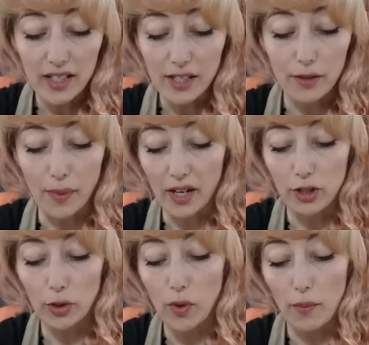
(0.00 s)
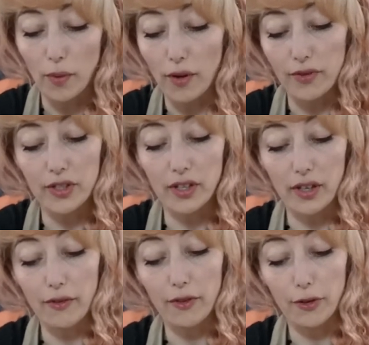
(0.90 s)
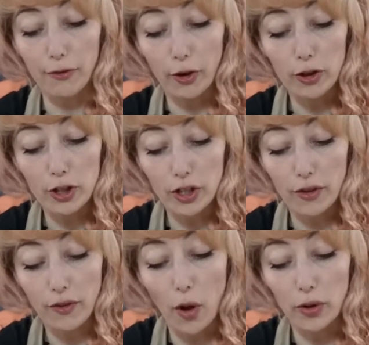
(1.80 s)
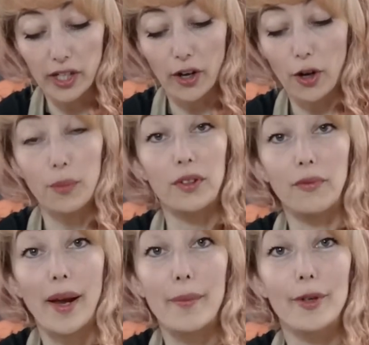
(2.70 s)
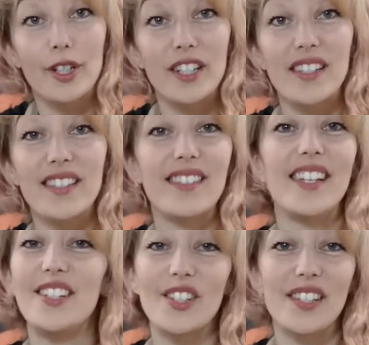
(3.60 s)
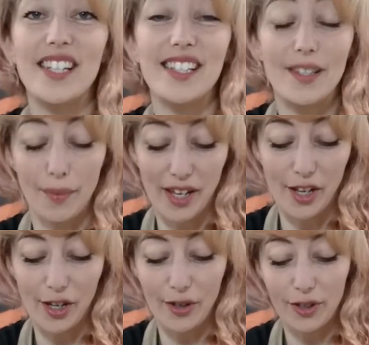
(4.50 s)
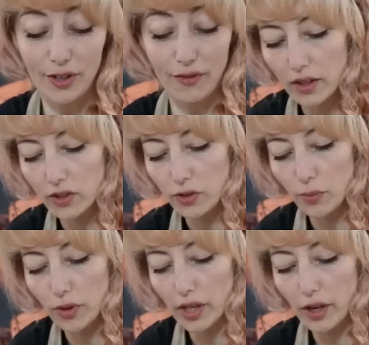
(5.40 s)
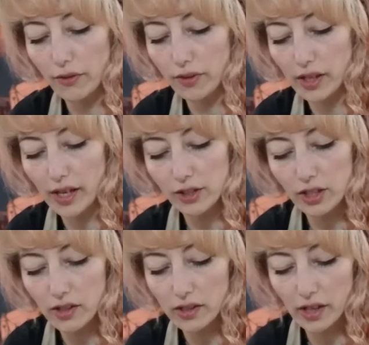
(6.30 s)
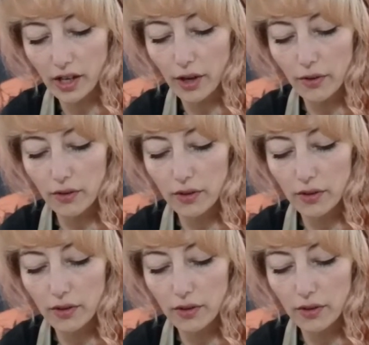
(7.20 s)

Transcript: this as big as you want, but obviously for the function of holding a couple of paintbrushes, it doesn't need to be huge. Smoothing over the edges as I go.